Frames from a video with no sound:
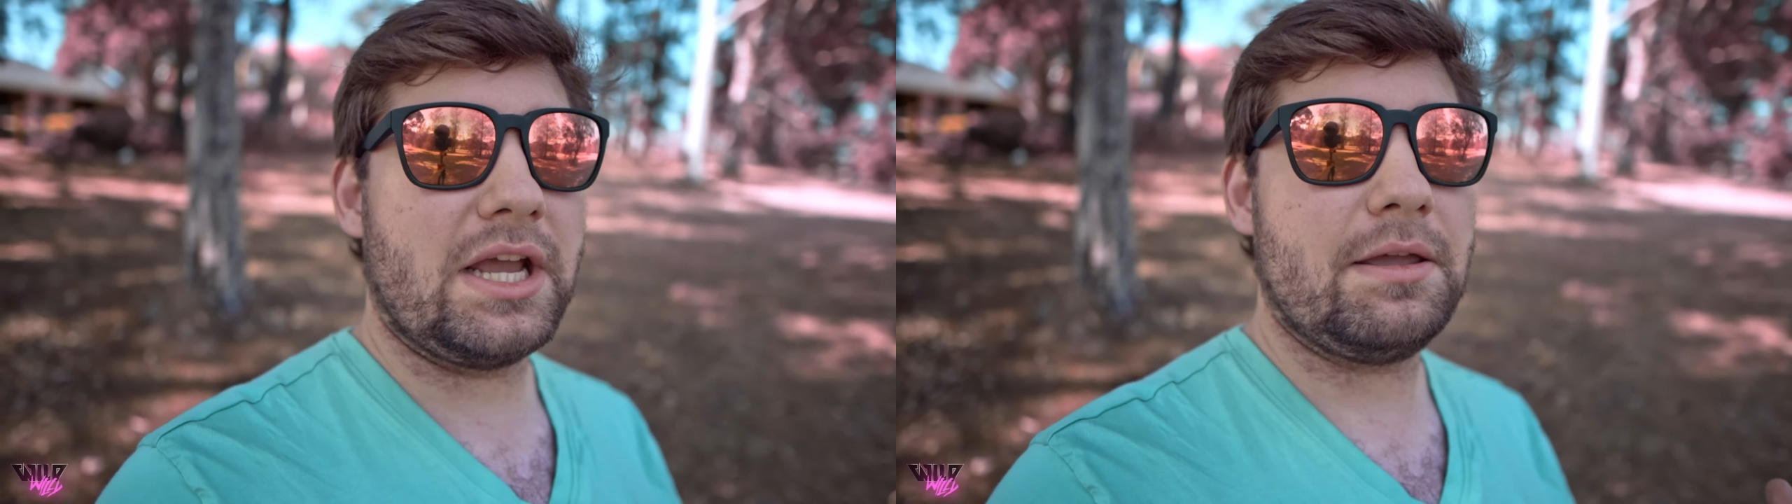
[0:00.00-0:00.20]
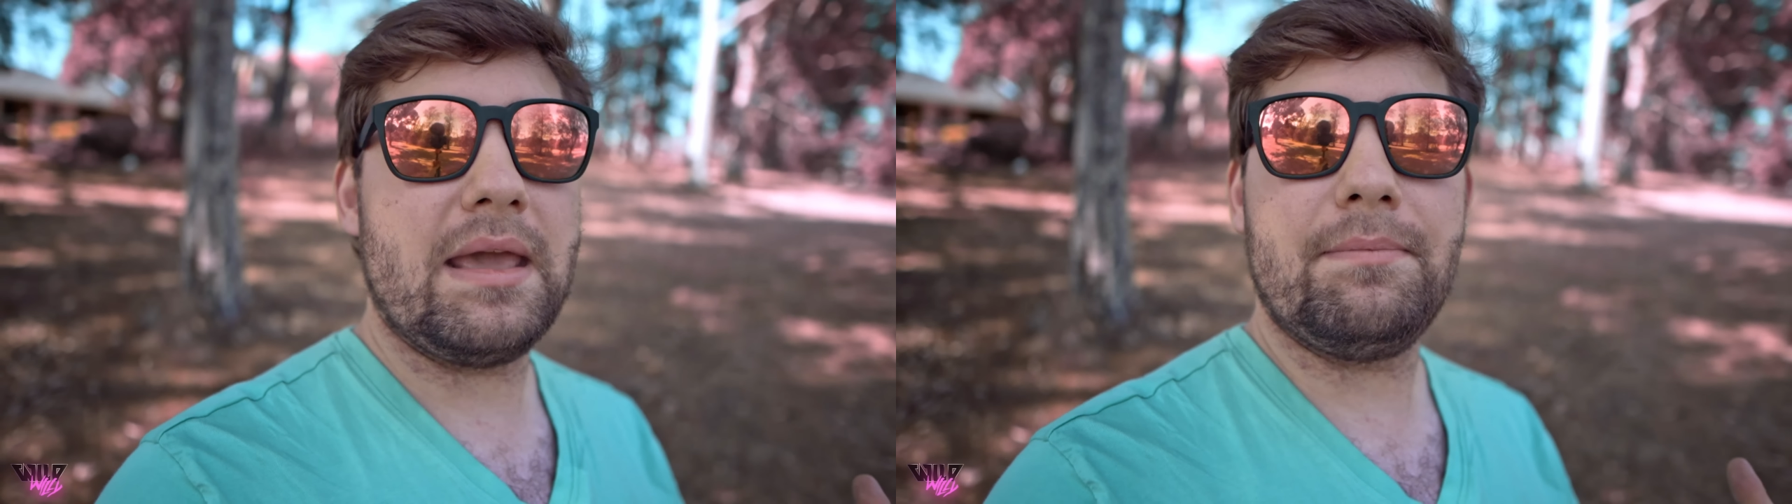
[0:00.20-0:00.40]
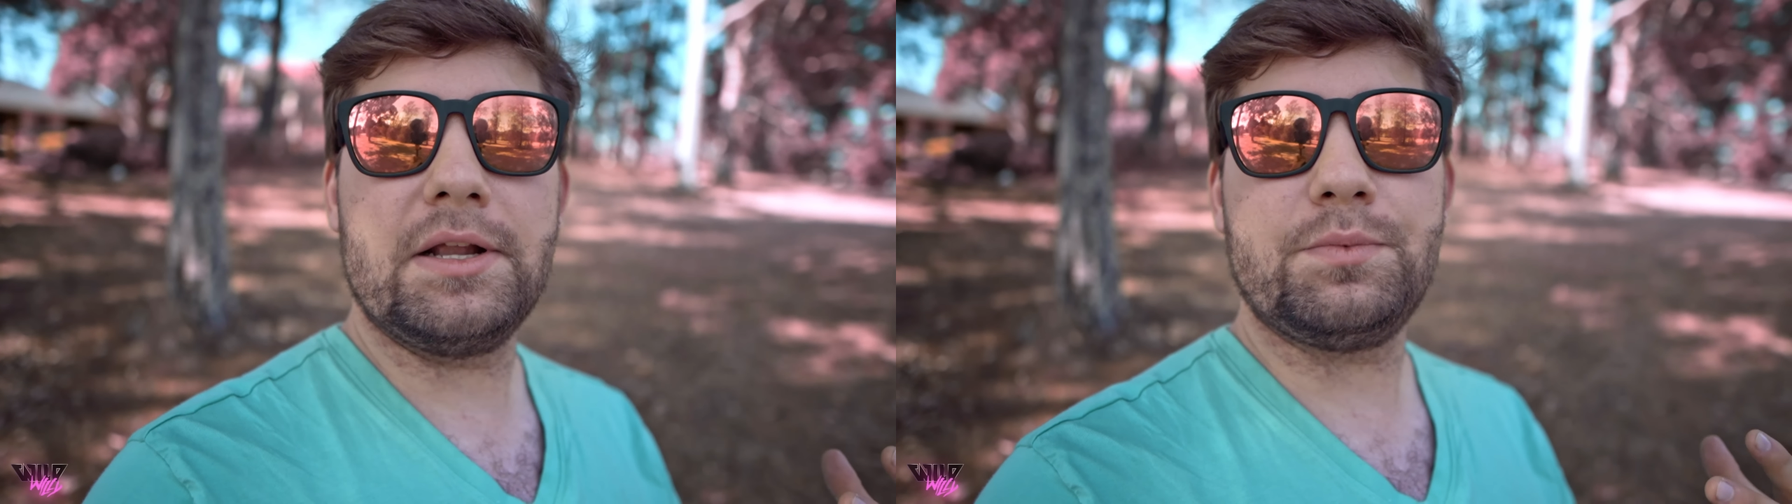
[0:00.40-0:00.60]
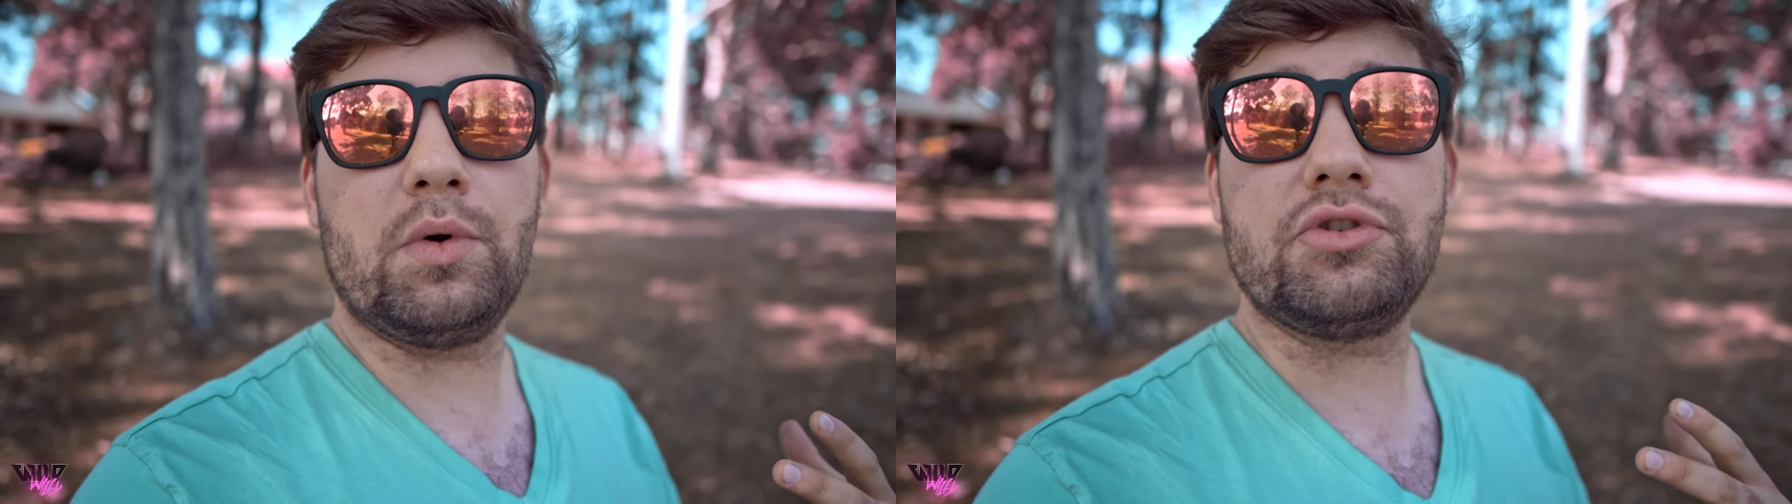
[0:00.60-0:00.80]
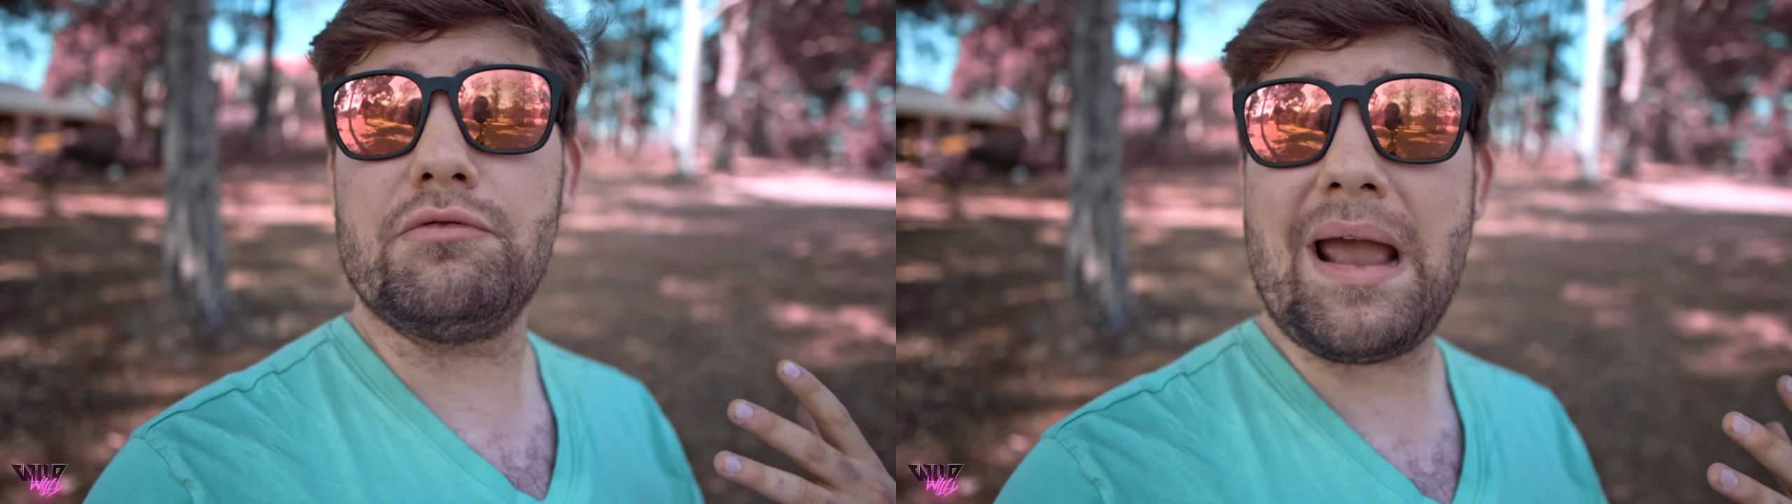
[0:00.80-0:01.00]
I can make much
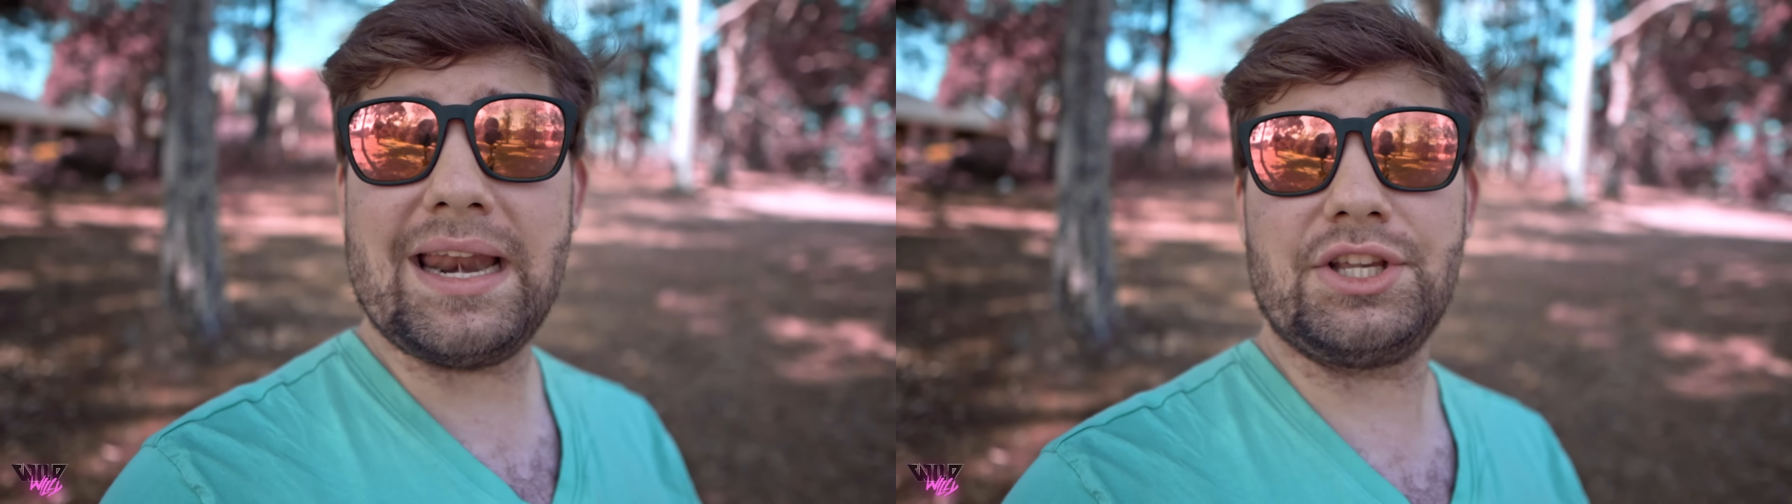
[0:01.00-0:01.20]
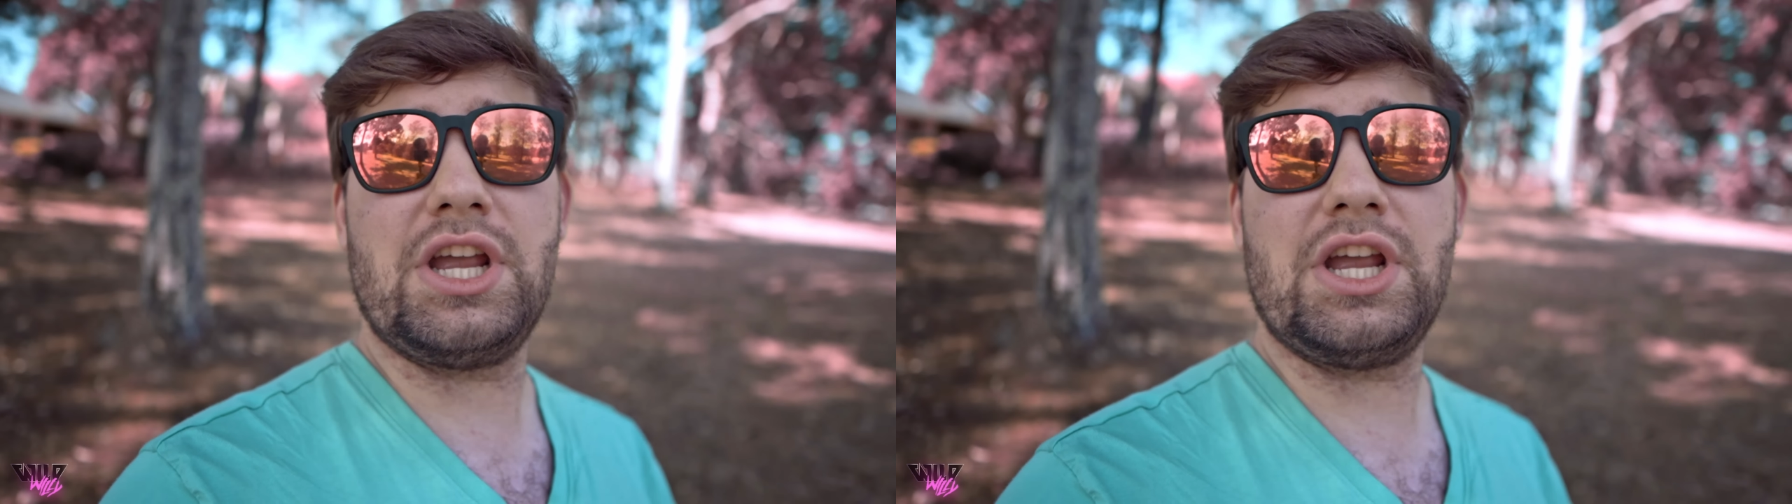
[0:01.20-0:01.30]
more dramatic